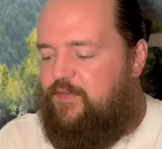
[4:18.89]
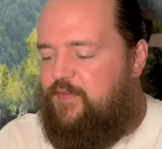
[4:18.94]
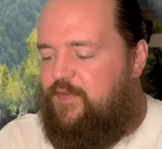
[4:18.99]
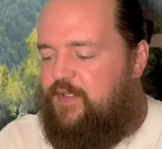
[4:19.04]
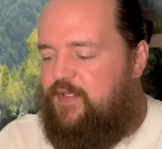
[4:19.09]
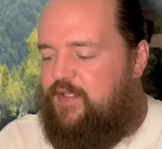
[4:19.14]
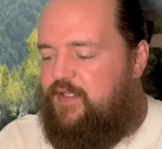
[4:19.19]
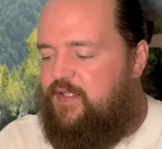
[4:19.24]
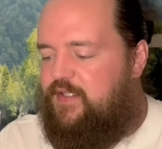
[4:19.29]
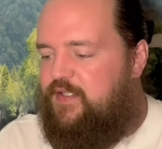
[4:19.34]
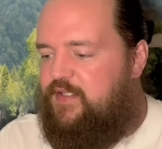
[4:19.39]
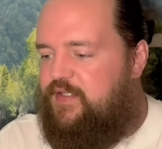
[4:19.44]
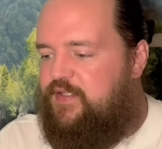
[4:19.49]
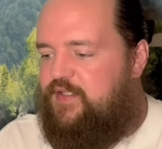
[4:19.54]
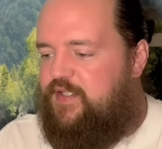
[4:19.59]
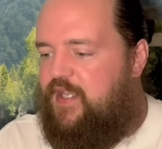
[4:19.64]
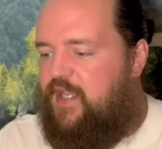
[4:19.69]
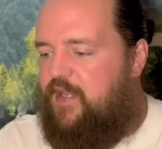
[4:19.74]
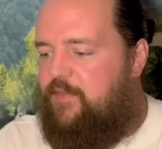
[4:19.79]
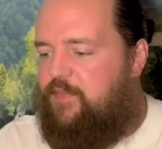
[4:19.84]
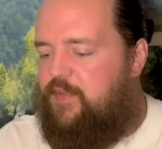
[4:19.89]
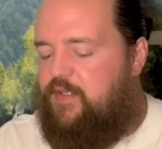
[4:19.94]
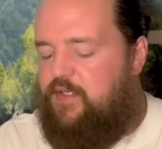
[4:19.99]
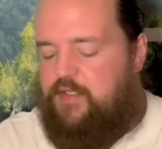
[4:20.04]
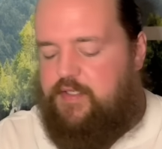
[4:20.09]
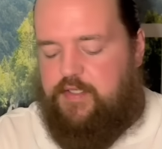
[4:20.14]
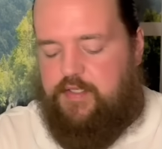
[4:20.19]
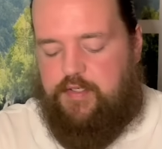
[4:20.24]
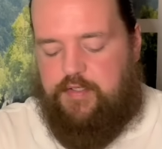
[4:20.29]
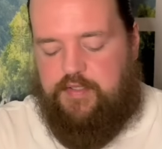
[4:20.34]
What is
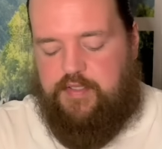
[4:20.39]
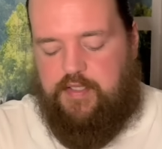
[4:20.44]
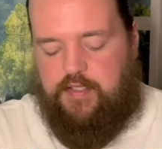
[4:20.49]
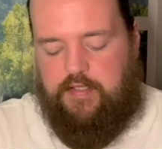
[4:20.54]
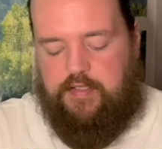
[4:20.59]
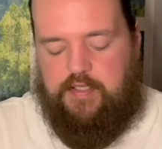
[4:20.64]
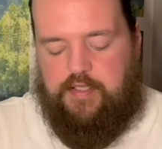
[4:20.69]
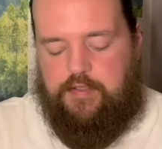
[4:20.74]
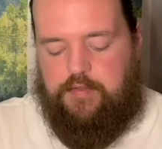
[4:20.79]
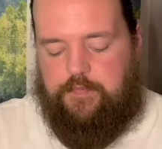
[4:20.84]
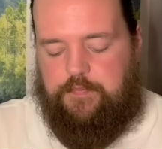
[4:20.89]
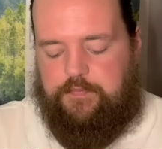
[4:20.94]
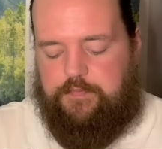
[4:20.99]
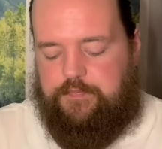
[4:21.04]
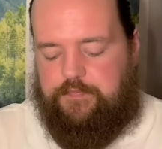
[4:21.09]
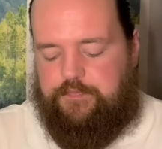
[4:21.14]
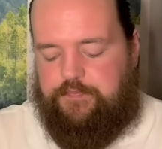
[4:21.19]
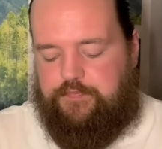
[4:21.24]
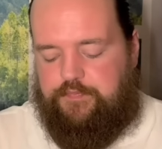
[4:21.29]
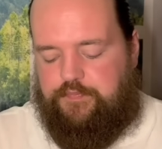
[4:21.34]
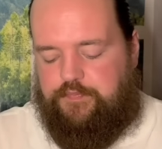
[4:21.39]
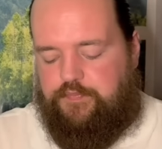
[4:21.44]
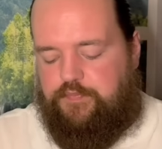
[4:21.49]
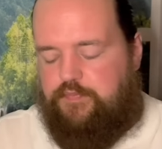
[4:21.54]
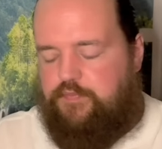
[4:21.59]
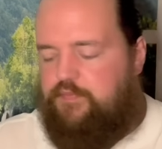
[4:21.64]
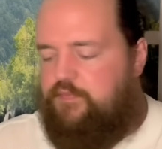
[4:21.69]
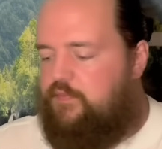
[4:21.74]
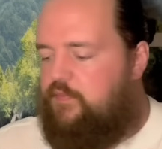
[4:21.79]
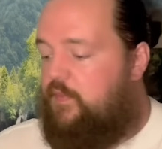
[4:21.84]
happening here? Thank you.
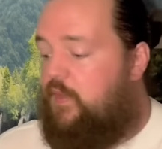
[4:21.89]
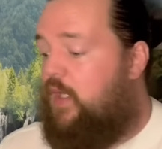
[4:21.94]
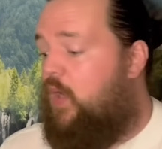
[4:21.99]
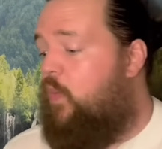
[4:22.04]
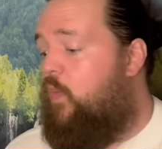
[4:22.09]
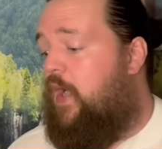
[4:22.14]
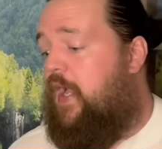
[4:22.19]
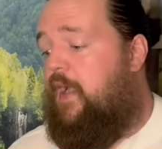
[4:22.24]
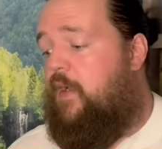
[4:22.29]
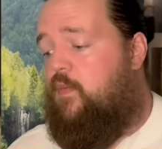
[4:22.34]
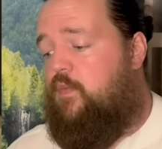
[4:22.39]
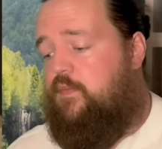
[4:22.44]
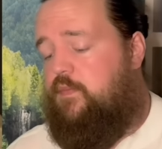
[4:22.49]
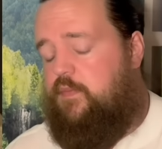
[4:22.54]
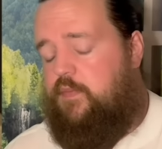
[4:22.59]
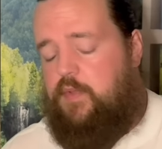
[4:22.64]
Wow.